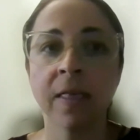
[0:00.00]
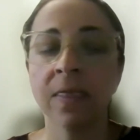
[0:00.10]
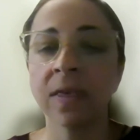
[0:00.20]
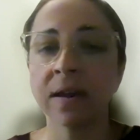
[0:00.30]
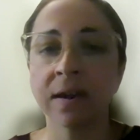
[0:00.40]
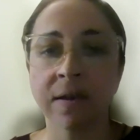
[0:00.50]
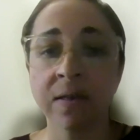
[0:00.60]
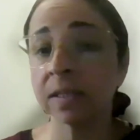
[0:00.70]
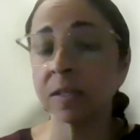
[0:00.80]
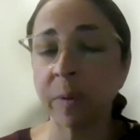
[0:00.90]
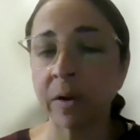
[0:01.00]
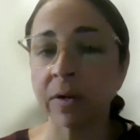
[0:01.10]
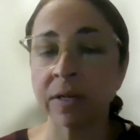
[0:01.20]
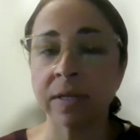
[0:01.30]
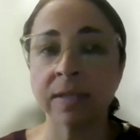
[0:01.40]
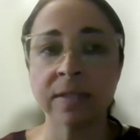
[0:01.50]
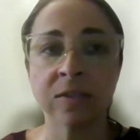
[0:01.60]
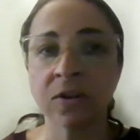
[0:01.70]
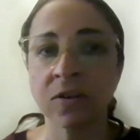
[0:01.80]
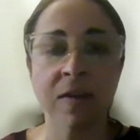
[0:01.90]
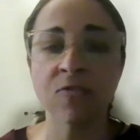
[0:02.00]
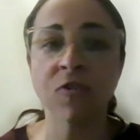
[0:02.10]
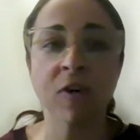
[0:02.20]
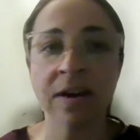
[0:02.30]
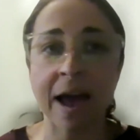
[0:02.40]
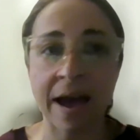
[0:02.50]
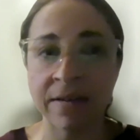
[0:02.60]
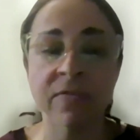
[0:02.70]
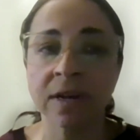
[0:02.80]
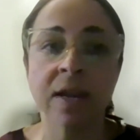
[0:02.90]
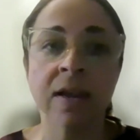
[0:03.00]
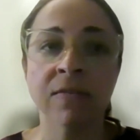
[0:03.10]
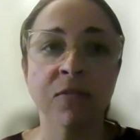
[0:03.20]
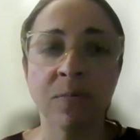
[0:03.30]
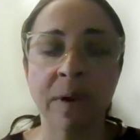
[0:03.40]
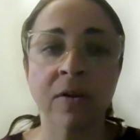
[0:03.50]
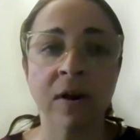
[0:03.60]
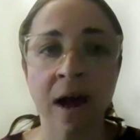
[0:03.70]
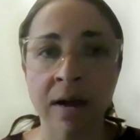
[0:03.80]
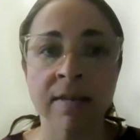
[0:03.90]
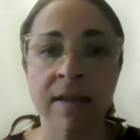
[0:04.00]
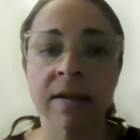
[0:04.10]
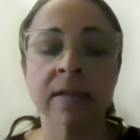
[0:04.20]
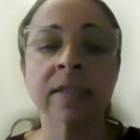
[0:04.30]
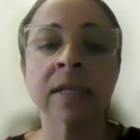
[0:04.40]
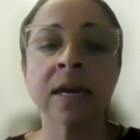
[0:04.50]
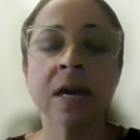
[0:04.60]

the disparities to then try to advocate for better access.